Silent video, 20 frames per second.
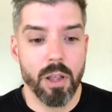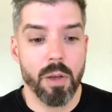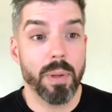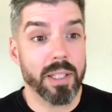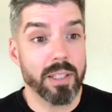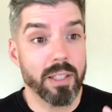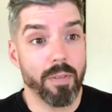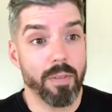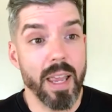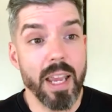But
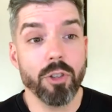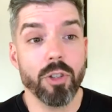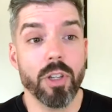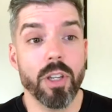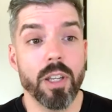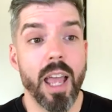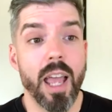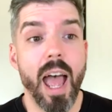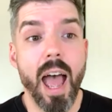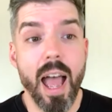
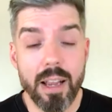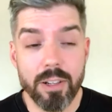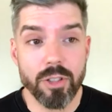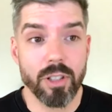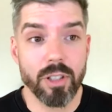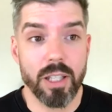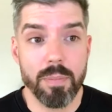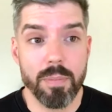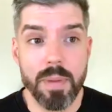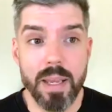salvation
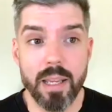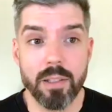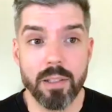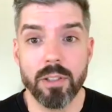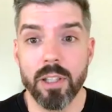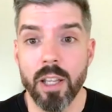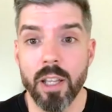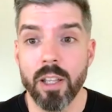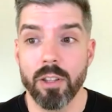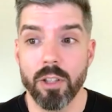actually
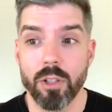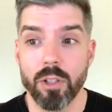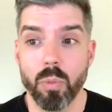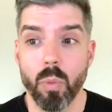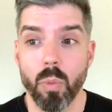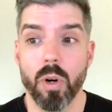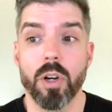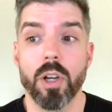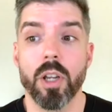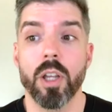means this
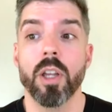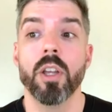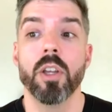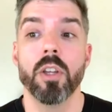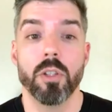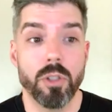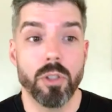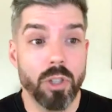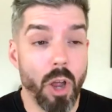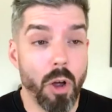word
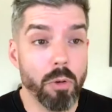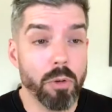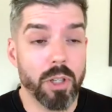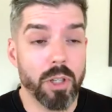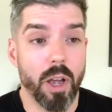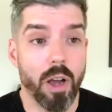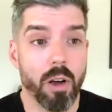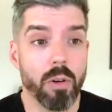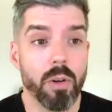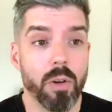
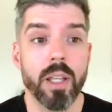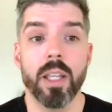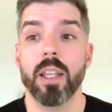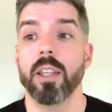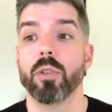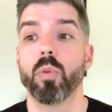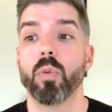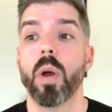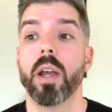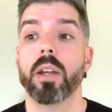sozo
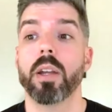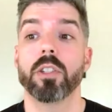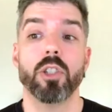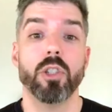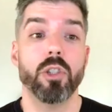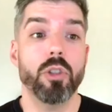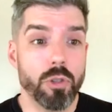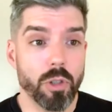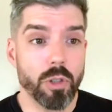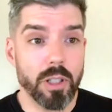is where it's
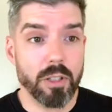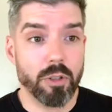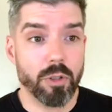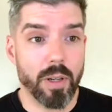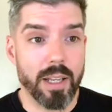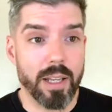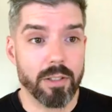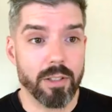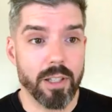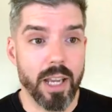usually
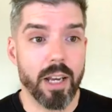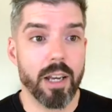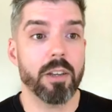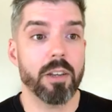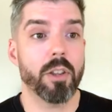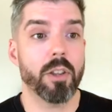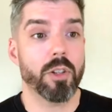translated.